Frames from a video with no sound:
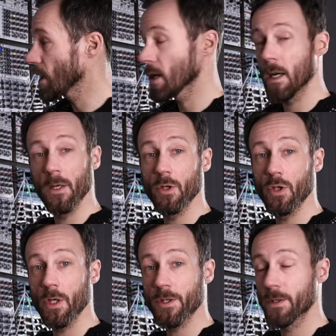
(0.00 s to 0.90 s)
and
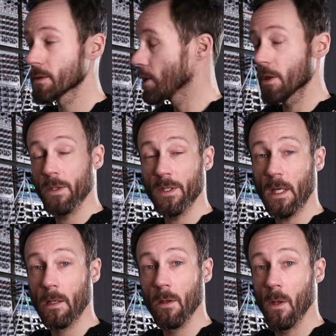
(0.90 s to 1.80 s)
just a
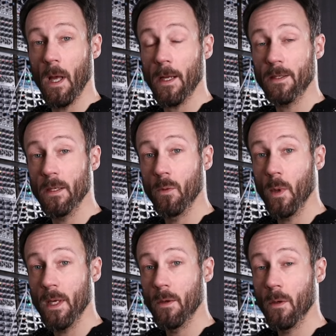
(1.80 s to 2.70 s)
signal
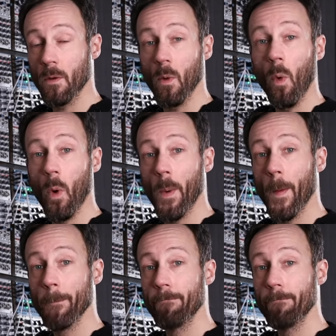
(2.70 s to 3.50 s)
attenuator or